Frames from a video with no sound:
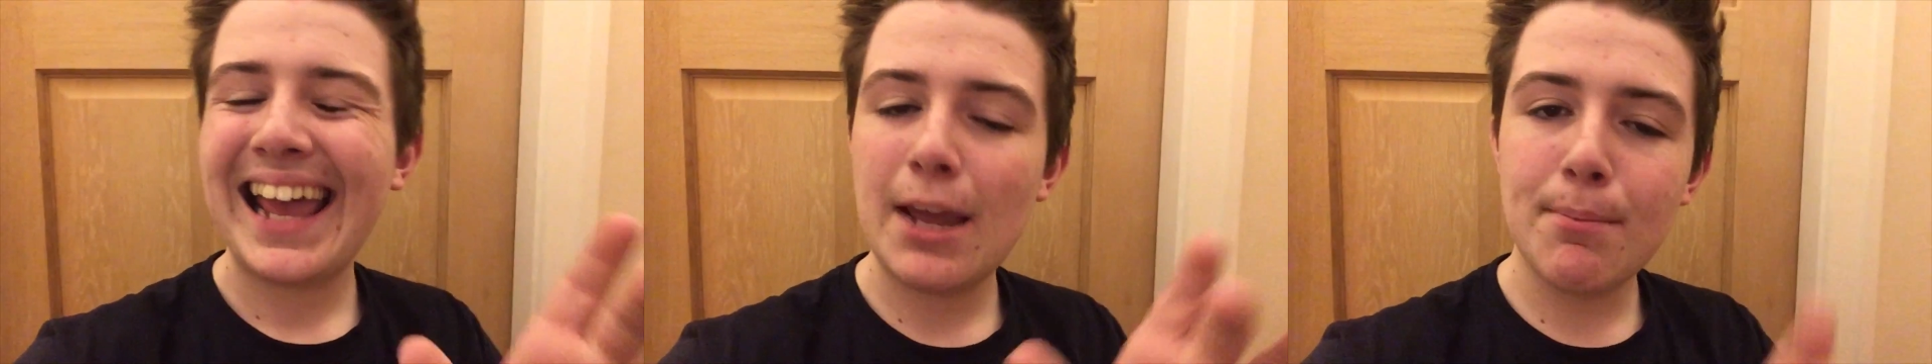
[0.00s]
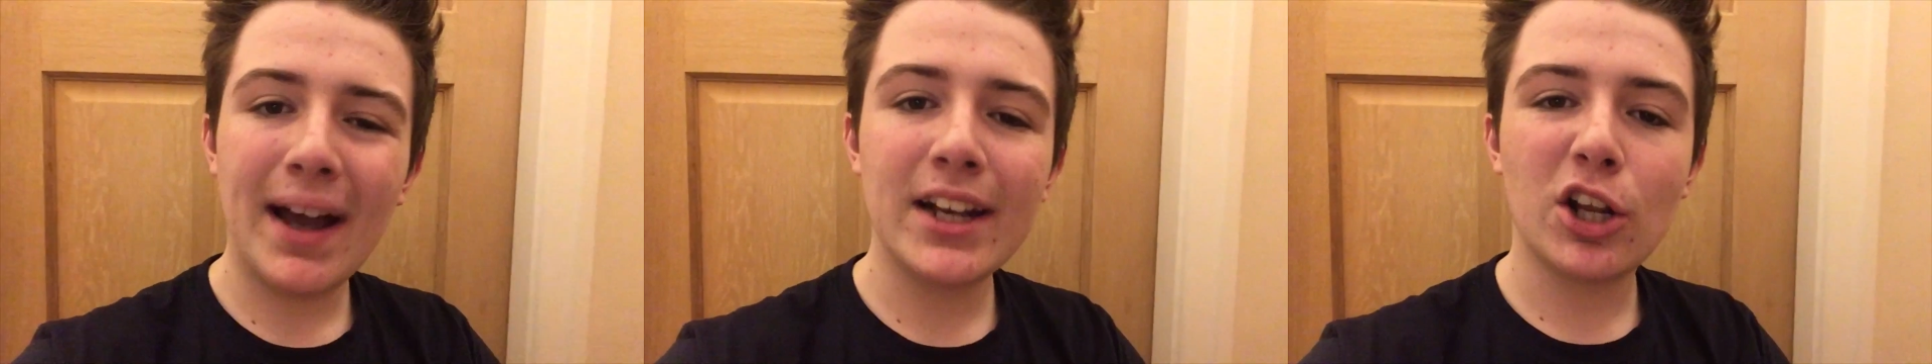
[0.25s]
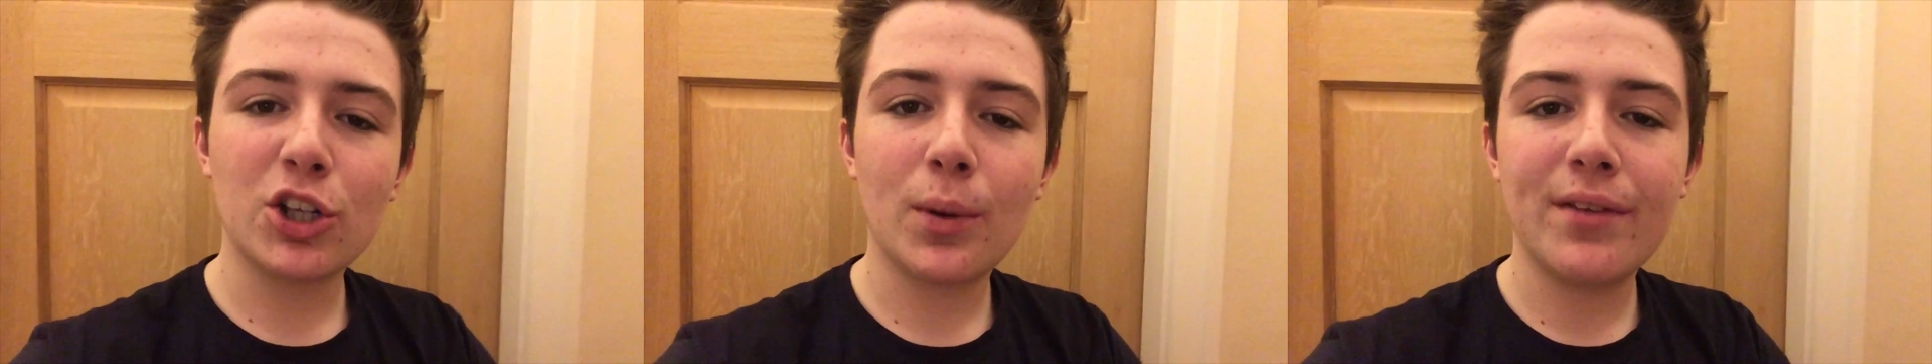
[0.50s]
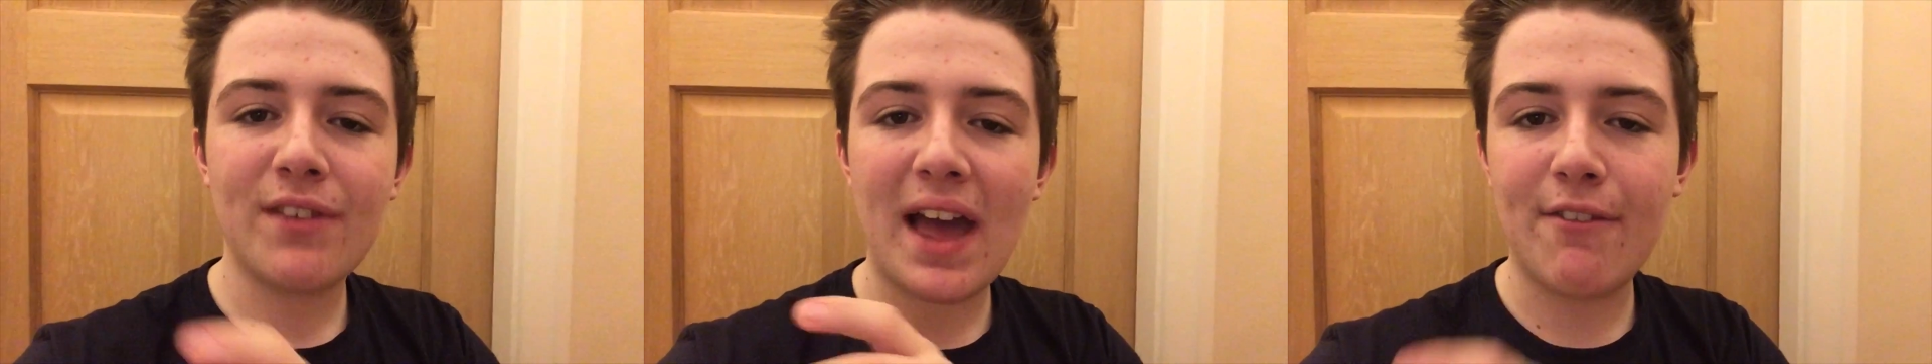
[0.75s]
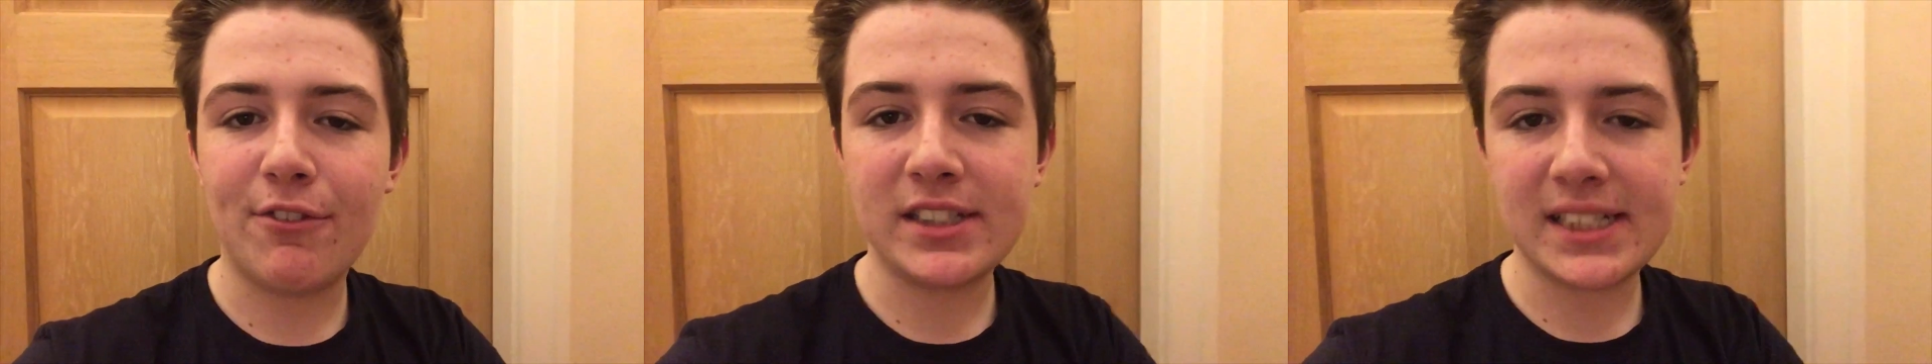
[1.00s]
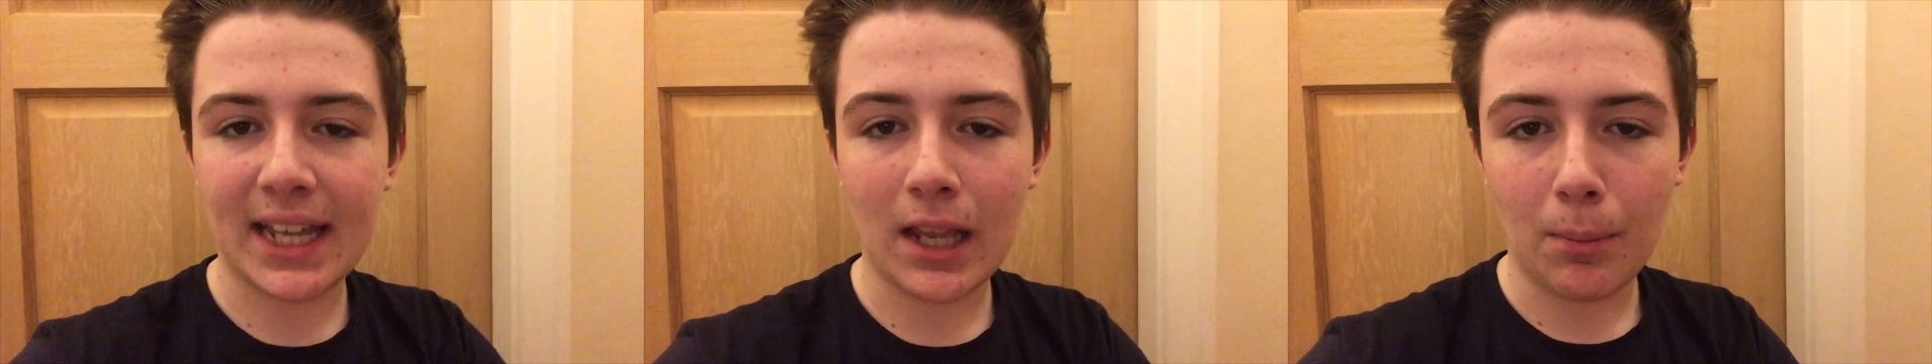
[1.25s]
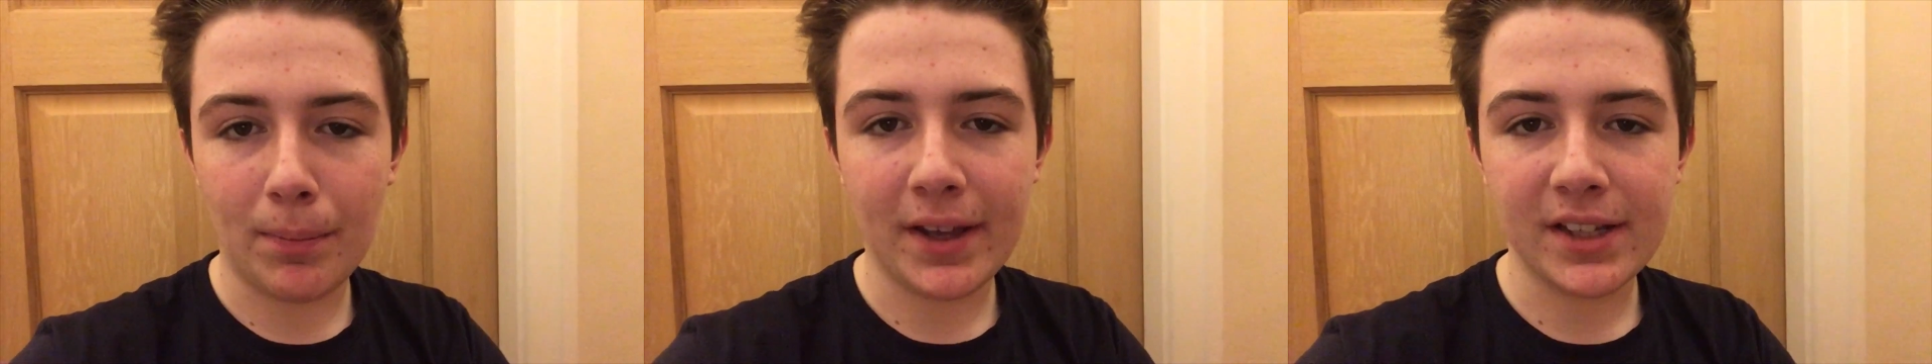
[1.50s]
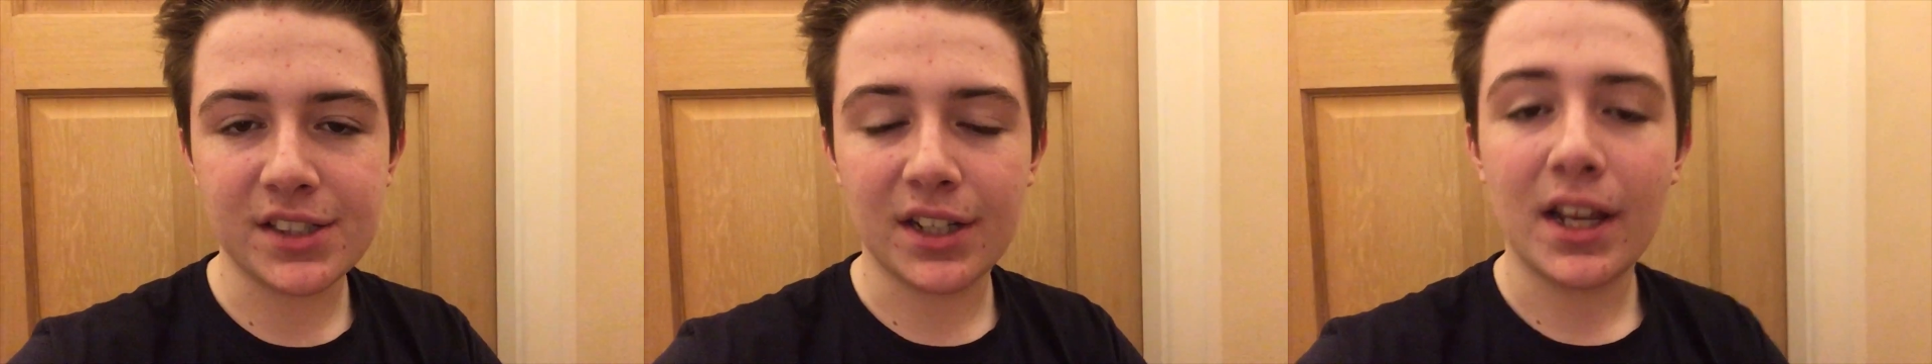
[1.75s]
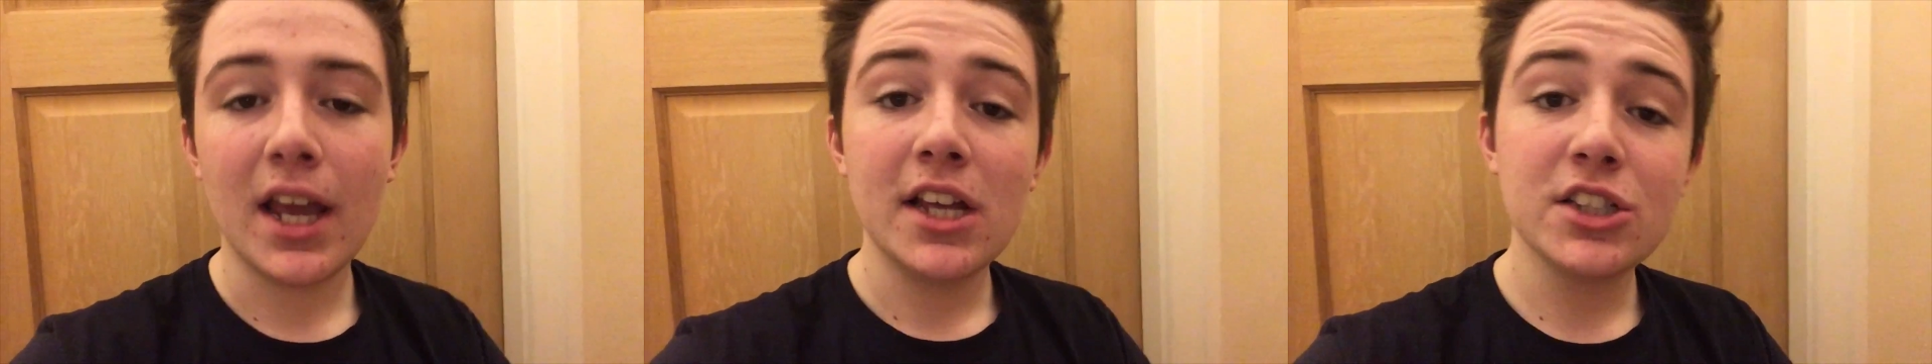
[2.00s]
it might not do it for every single person.